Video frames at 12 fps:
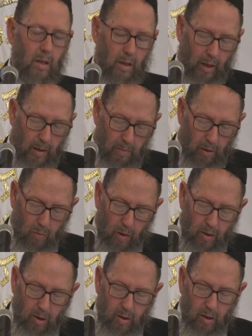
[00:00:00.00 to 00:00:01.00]
The Gemara
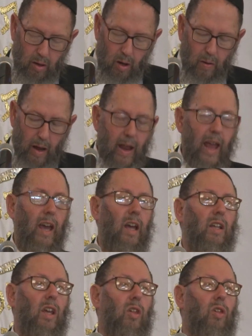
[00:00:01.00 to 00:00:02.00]
wants to know ad
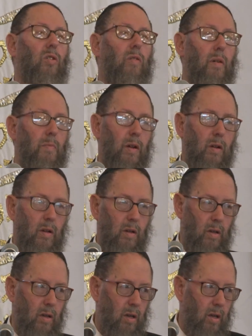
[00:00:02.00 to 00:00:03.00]
heichen Yisurim.
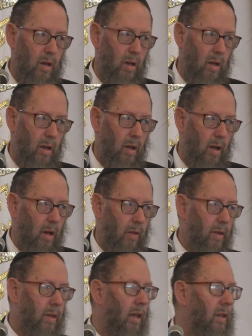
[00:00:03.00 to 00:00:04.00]

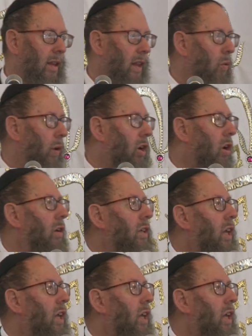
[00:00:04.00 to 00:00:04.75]
There's something that we call